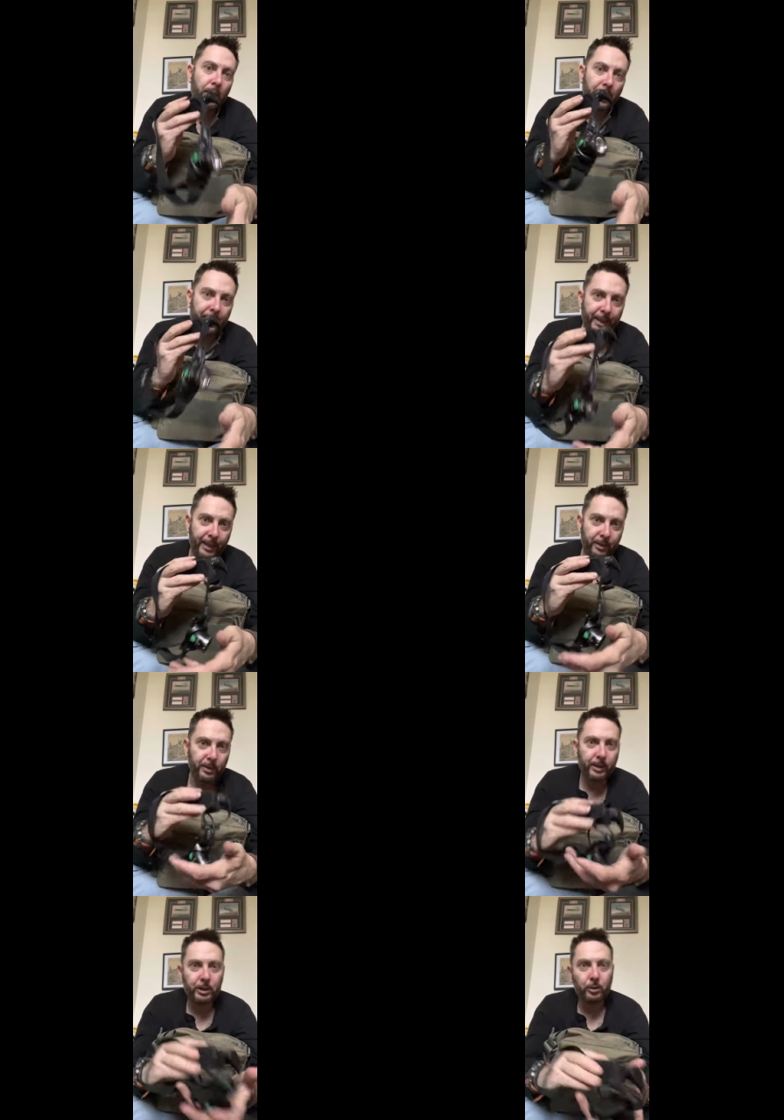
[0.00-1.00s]
again
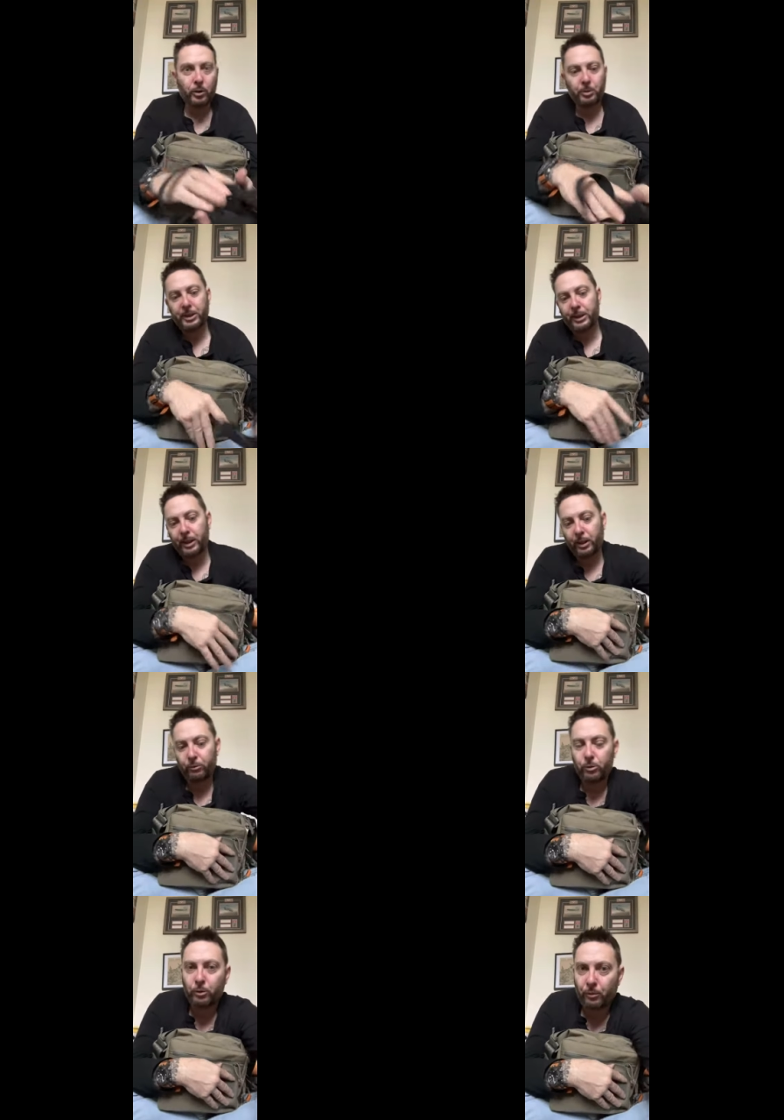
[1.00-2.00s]
that's another piece of kit
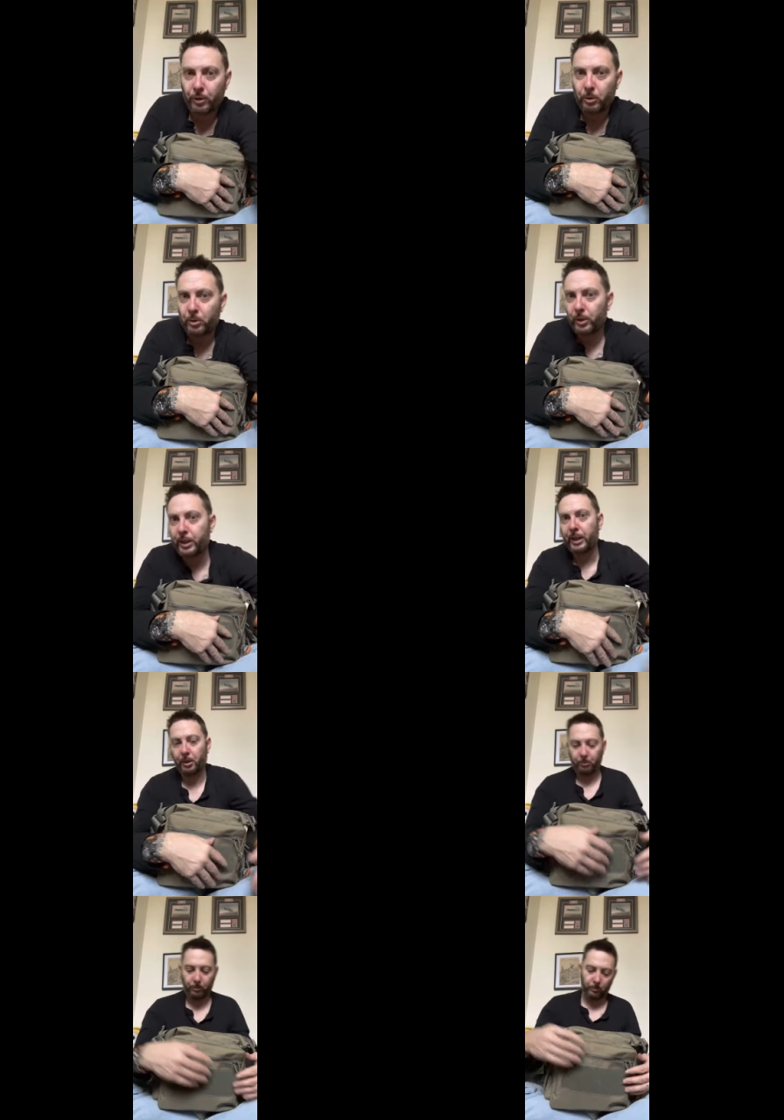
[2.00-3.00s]
for a review another day
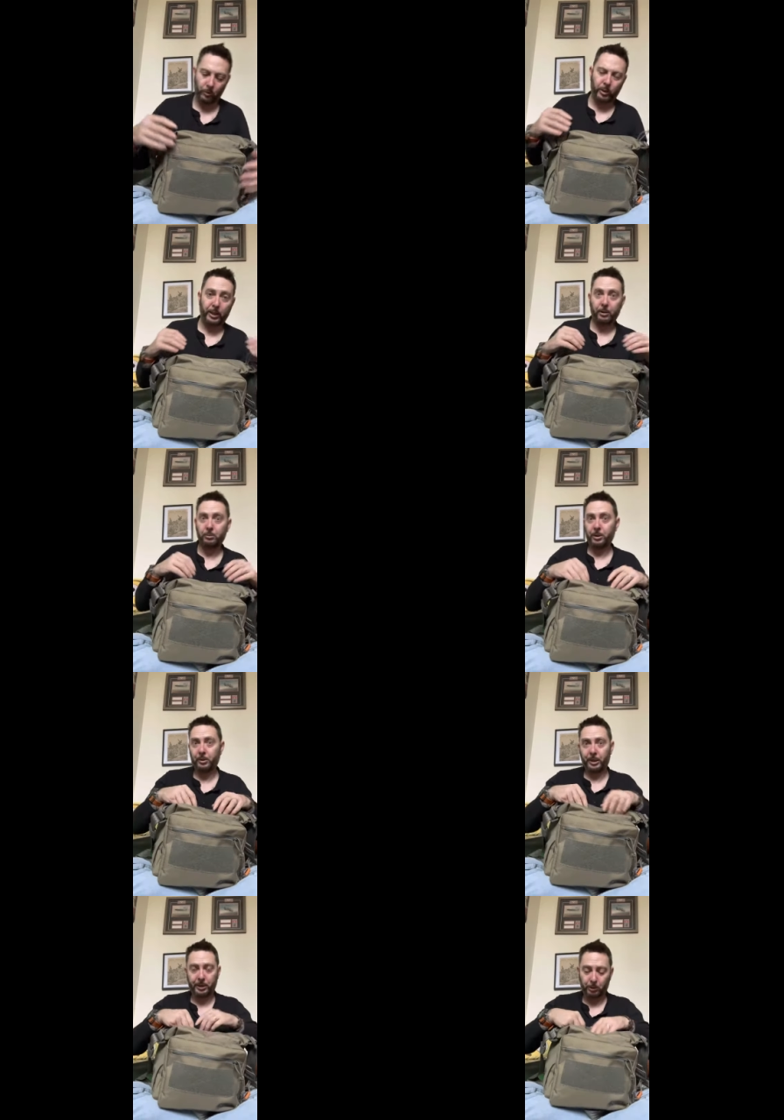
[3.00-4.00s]
quite glad i'm doing
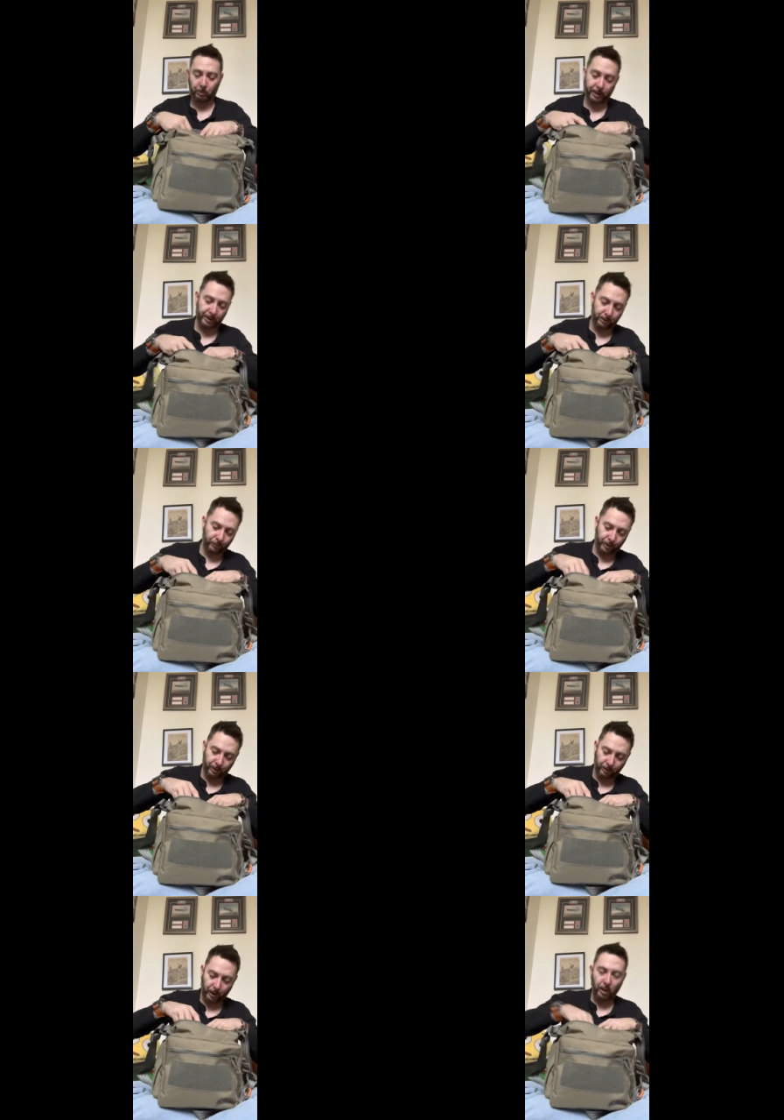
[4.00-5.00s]
this there's plenty of
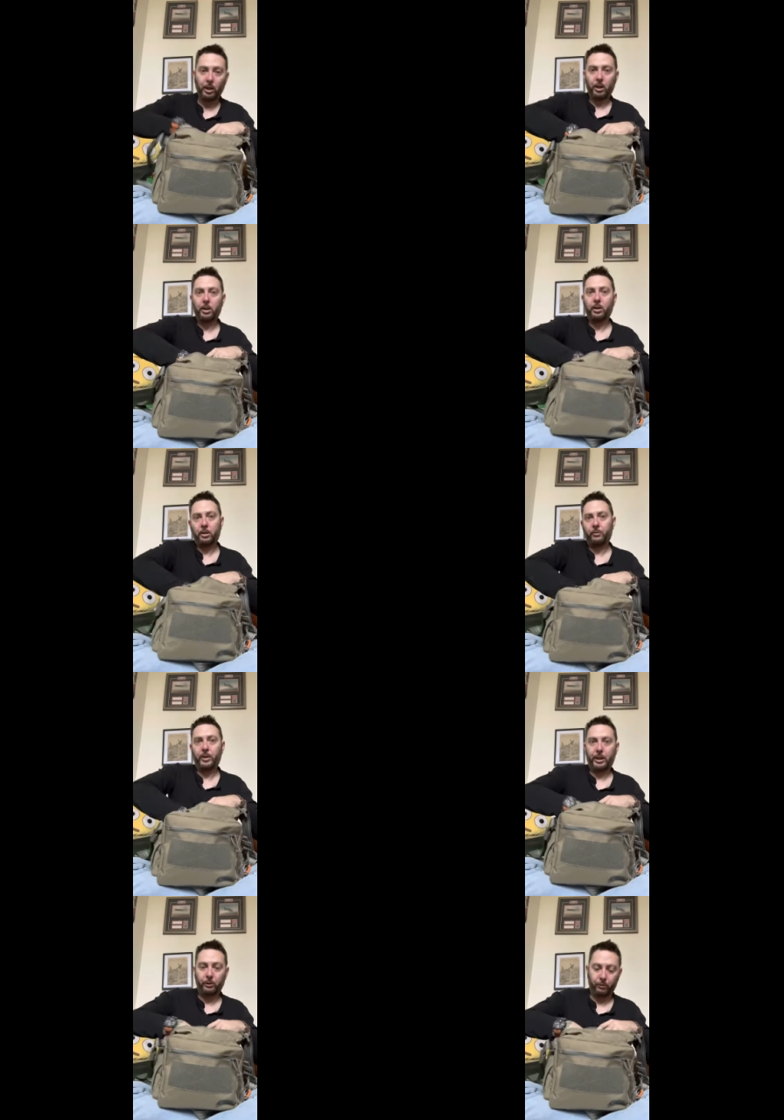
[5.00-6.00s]
uh,
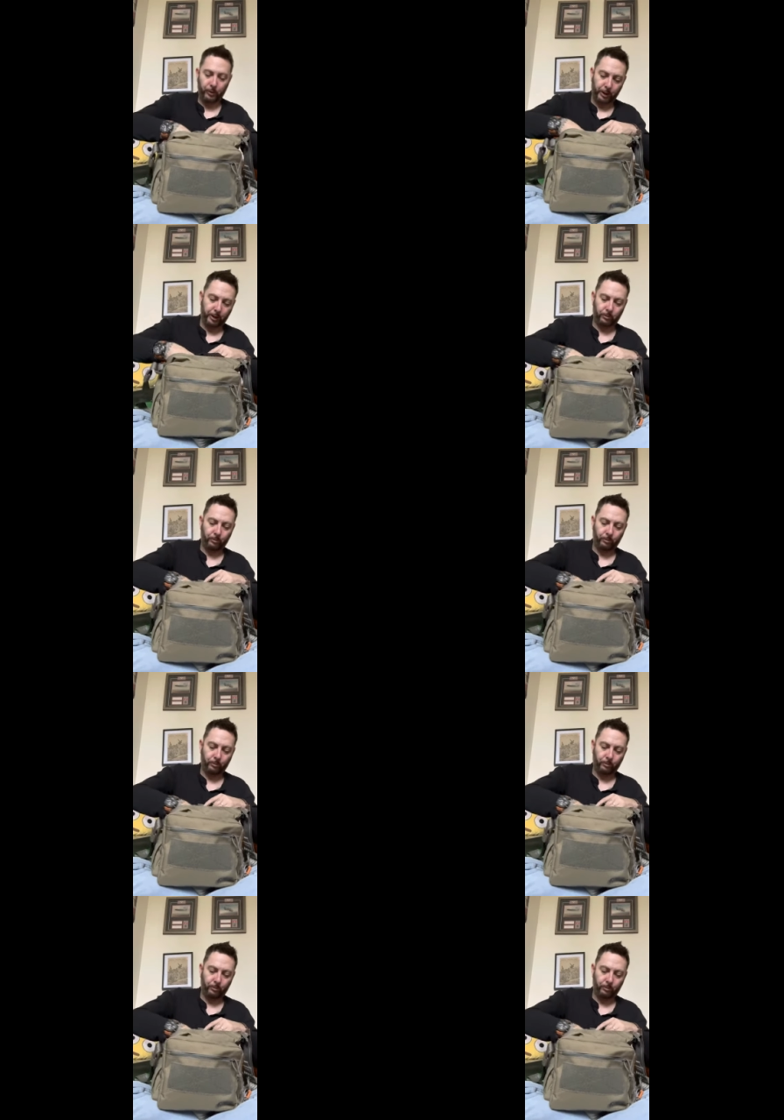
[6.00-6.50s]
video fodder